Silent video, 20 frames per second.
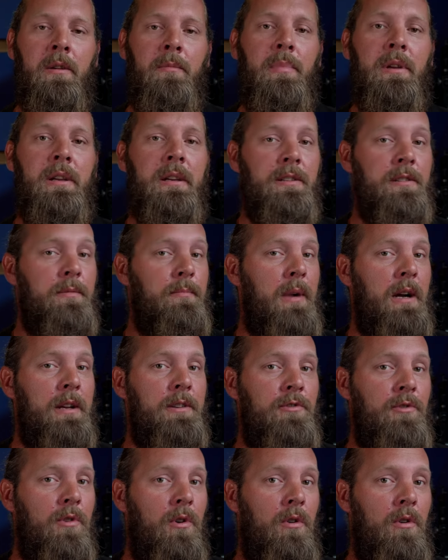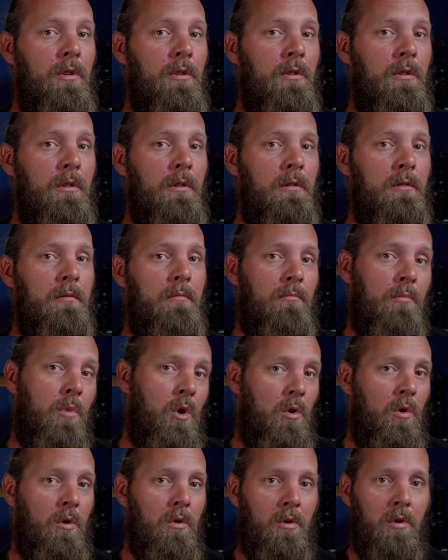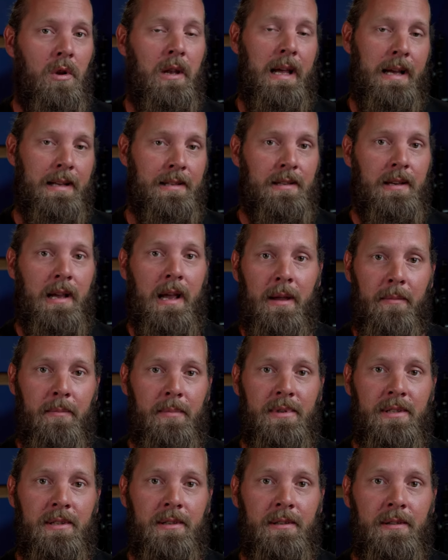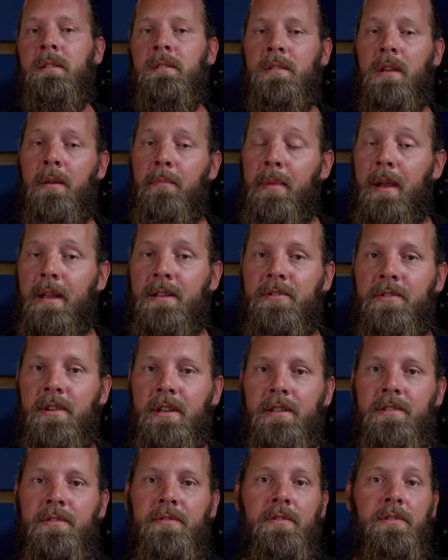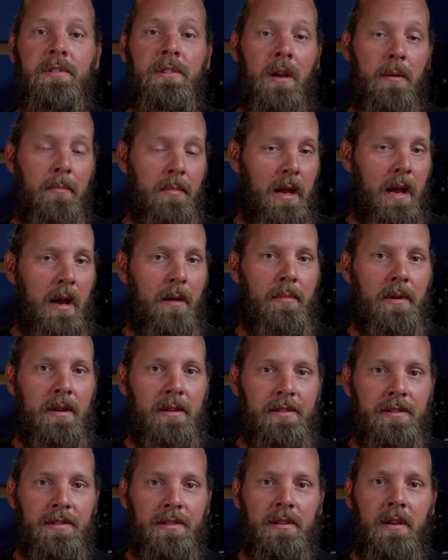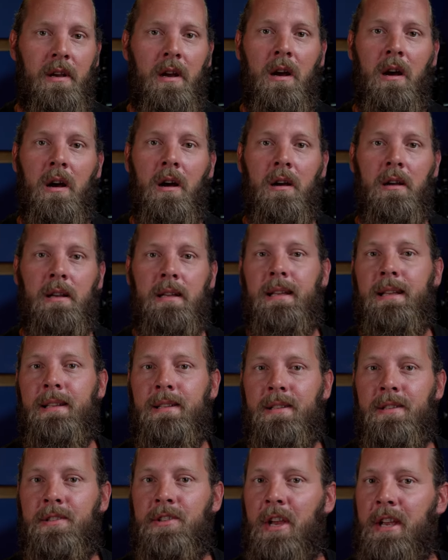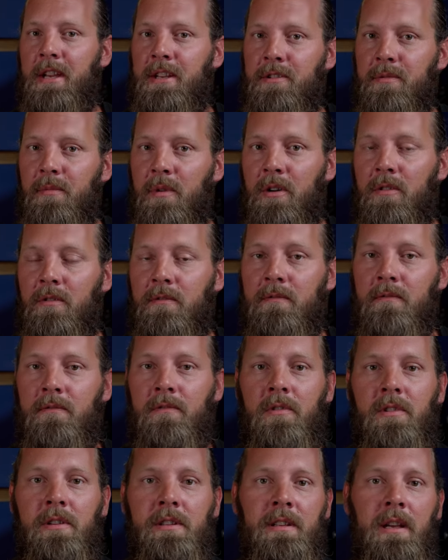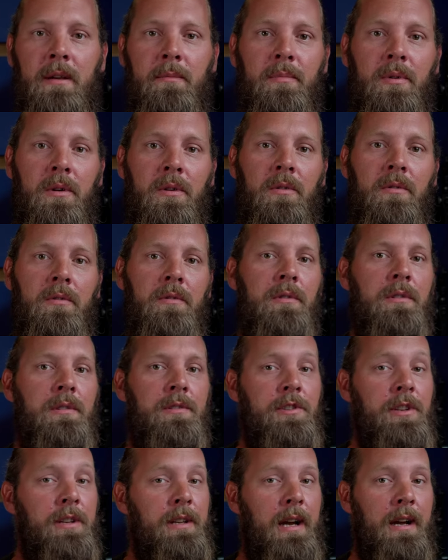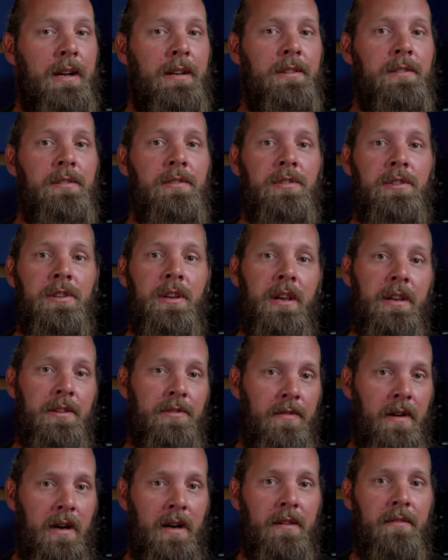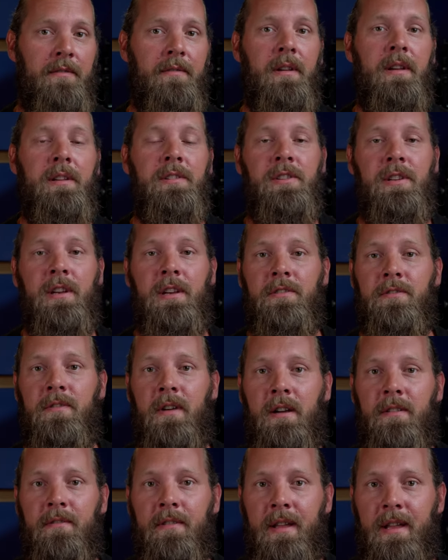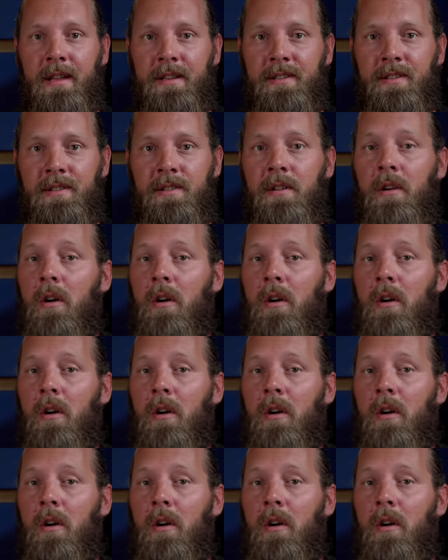because it might draw more or less amps. Some batteries for some cameras are interchangeable. For example, the G9, GH5 and GH5S